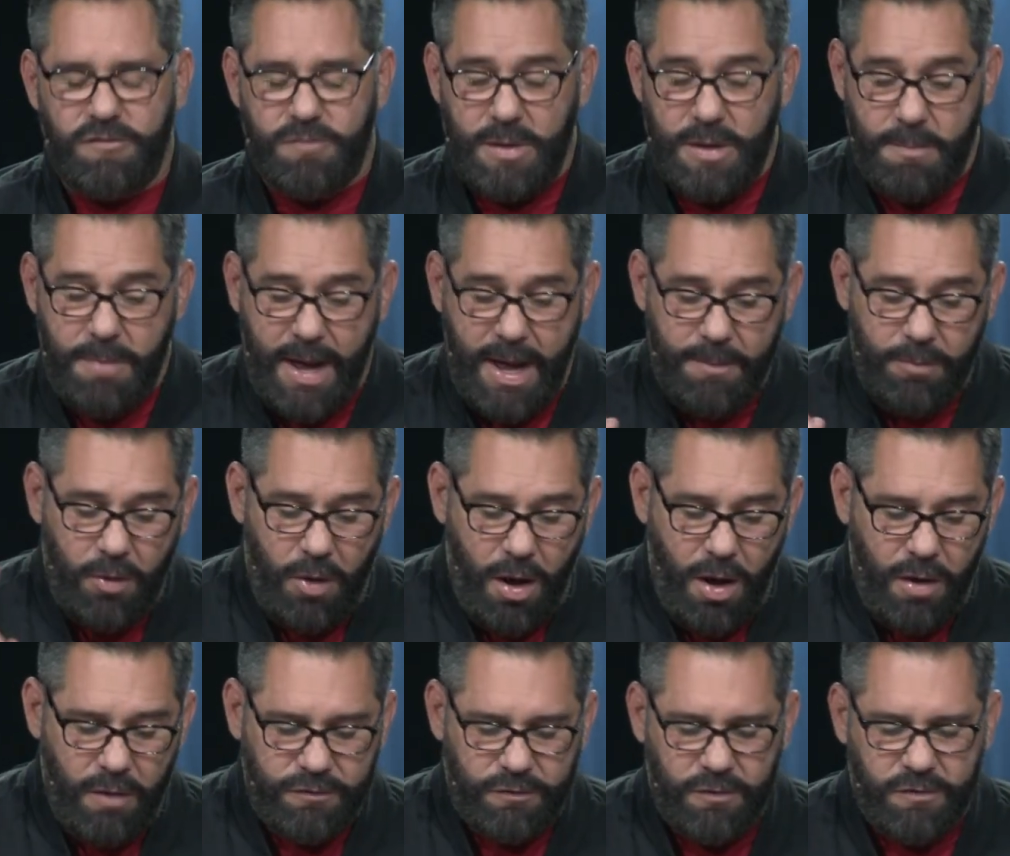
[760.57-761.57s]
But the Bible
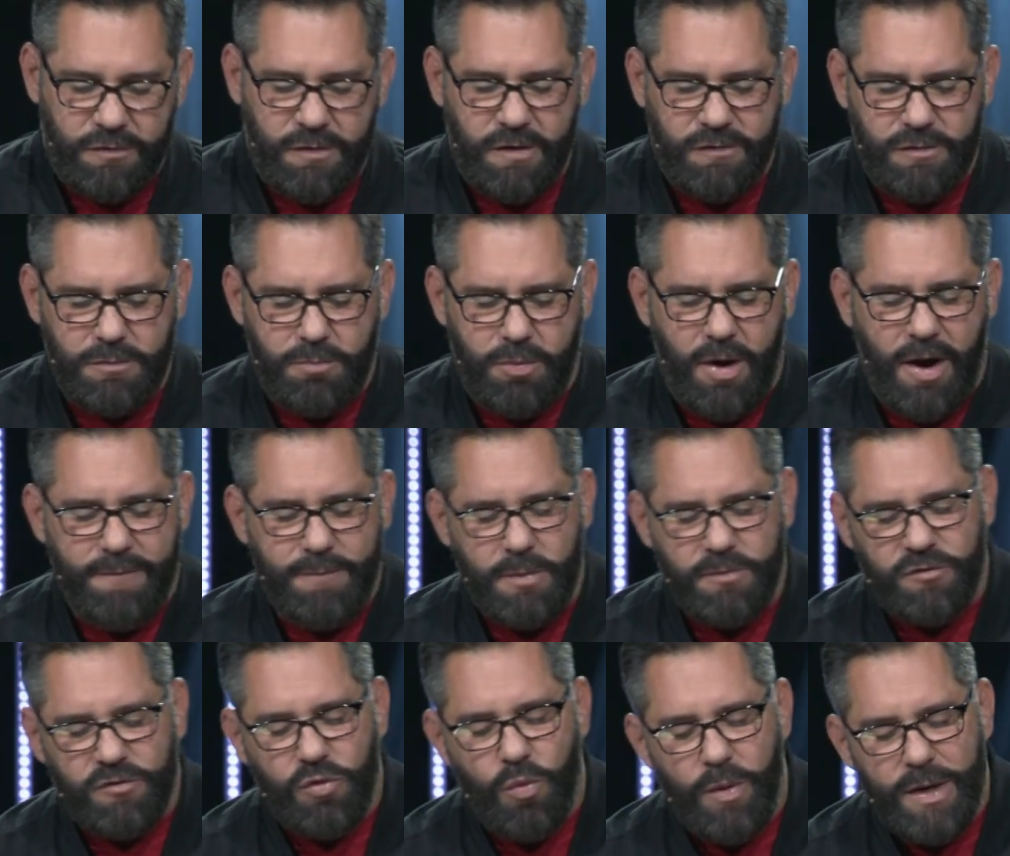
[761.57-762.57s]
also says in
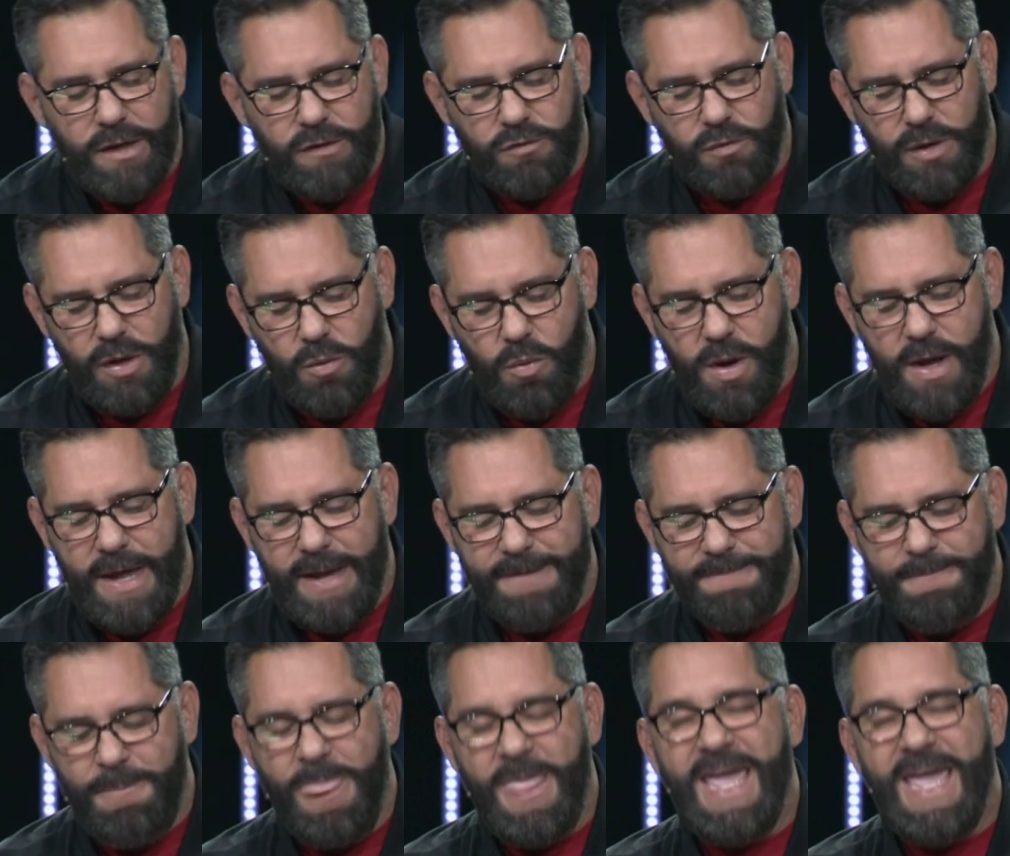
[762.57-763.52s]
Proverbs 20 21,